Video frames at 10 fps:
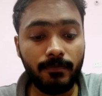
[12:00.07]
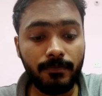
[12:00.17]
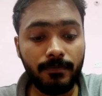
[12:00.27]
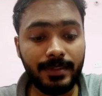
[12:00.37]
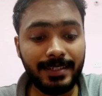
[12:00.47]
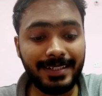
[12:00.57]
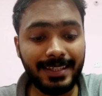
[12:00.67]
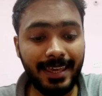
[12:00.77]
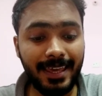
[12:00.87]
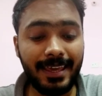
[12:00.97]
this
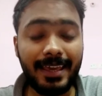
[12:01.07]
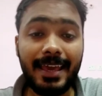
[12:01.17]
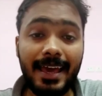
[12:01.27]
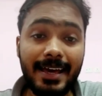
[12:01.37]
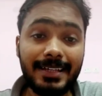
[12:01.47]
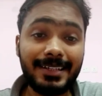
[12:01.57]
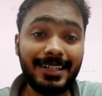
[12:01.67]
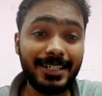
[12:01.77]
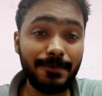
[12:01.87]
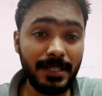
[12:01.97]
k has a
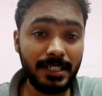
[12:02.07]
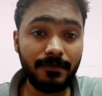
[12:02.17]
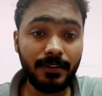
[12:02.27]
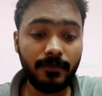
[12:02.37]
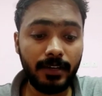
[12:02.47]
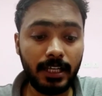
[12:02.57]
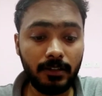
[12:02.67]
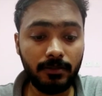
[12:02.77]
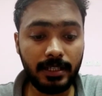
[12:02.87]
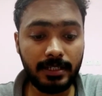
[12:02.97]
specific value that
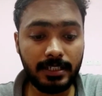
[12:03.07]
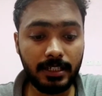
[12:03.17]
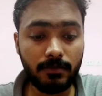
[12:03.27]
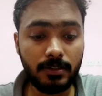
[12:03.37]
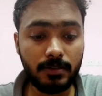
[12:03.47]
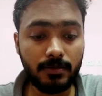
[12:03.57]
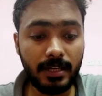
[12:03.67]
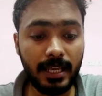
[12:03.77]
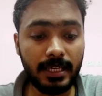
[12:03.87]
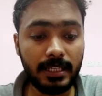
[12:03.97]
is equals to
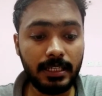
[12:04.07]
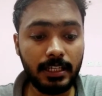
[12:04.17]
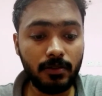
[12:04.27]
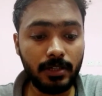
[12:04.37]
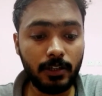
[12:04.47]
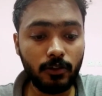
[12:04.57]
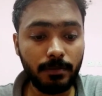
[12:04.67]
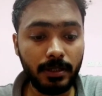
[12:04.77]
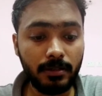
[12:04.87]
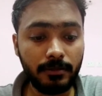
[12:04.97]
9 into 10 to the
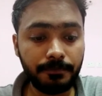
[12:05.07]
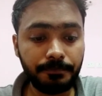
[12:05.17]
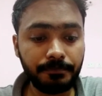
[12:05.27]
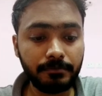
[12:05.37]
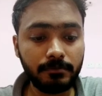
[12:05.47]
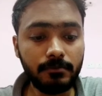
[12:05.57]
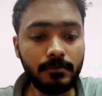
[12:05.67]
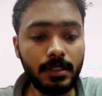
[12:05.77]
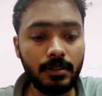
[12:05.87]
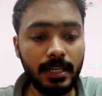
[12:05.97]
power
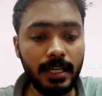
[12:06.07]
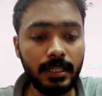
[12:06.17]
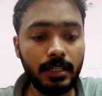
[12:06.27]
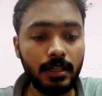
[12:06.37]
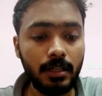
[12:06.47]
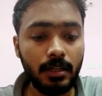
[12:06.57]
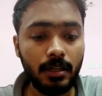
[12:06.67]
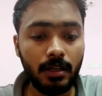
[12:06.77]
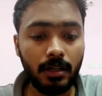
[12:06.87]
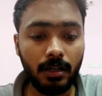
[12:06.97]
9.
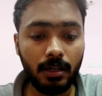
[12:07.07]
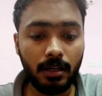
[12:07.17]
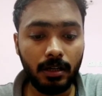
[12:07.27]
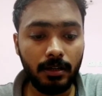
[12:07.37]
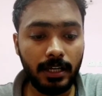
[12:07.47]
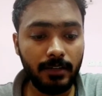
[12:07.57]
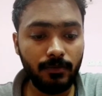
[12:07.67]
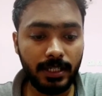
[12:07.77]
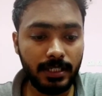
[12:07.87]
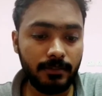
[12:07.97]
And we
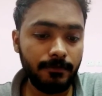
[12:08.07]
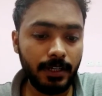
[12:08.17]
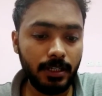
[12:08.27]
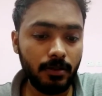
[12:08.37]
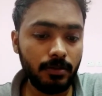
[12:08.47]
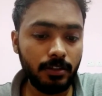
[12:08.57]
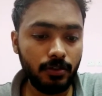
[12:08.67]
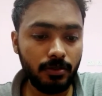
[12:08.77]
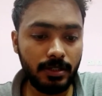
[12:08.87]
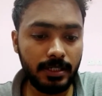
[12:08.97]
can find out the unit,
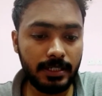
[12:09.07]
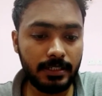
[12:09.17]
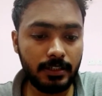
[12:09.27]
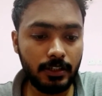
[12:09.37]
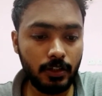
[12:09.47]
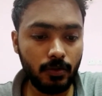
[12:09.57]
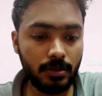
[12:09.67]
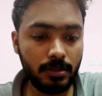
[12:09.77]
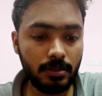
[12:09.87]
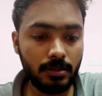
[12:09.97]
that is
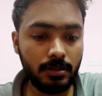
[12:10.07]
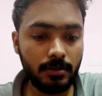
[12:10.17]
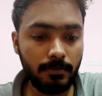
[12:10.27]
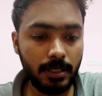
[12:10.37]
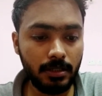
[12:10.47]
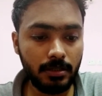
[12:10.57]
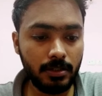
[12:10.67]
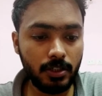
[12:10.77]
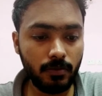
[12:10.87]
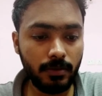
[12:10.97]
Newton meter
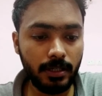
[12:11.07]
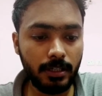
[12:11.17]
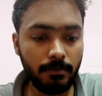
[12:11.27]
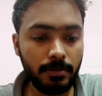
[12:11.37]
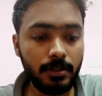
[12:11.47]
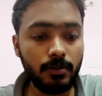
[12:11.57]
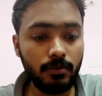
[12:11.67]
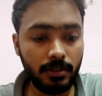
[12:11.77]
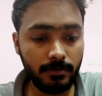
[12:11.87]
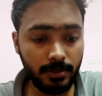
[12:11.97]
square per Coulomb
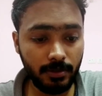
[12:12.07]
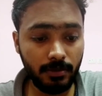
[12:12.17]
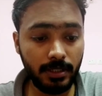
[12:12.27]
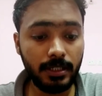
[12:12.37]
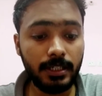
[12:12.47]
square.